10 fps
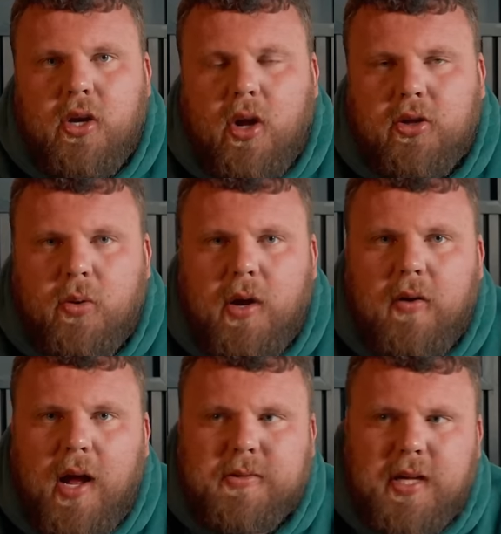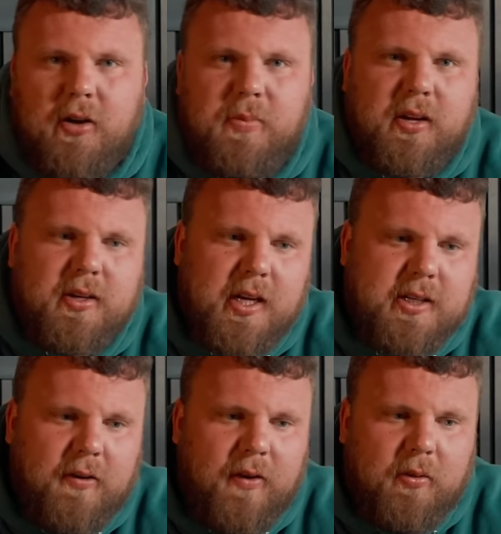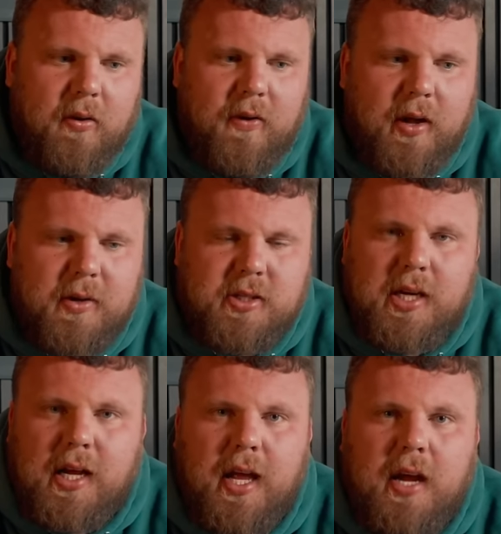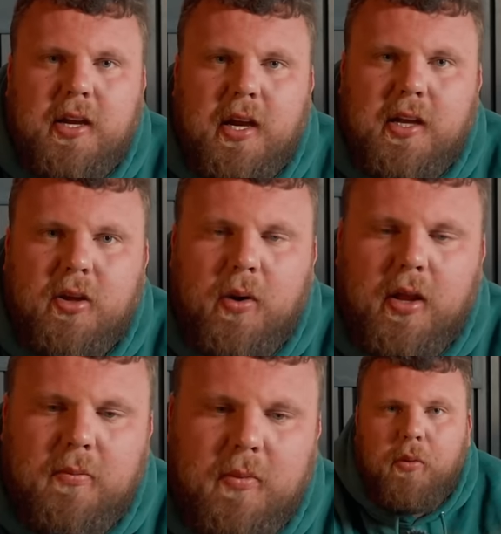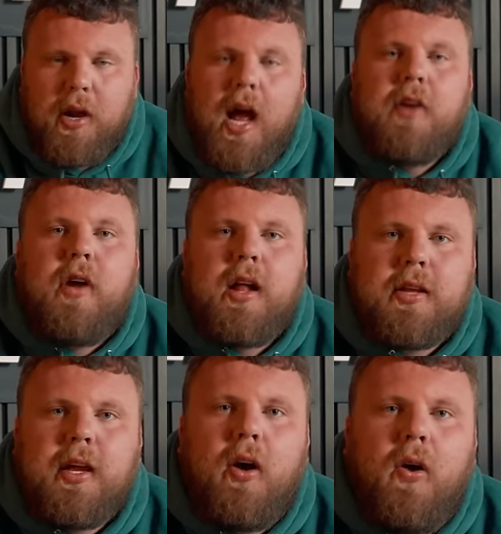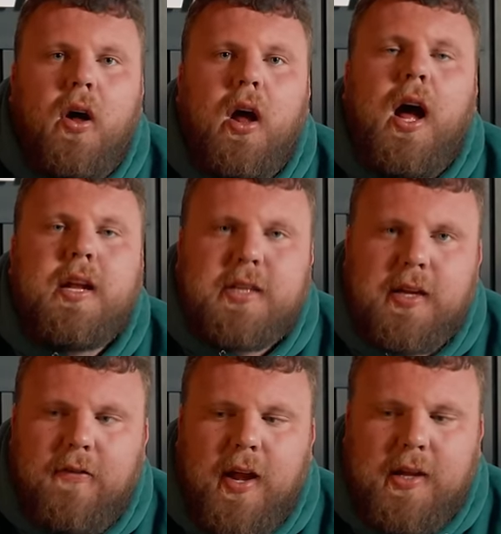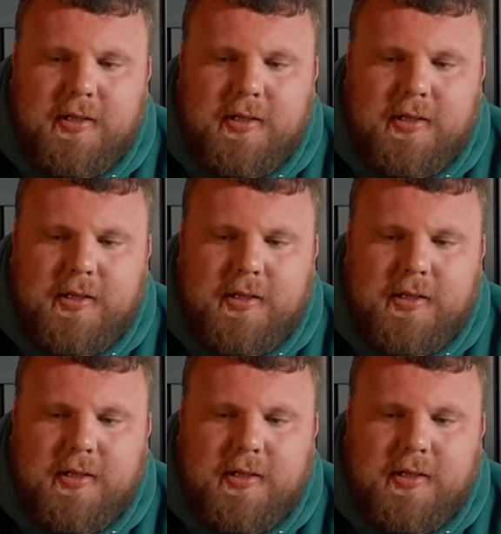not to wear wraps there because I just think with a machine like that, you didn't need to wear them. When I unwrapped it, as the event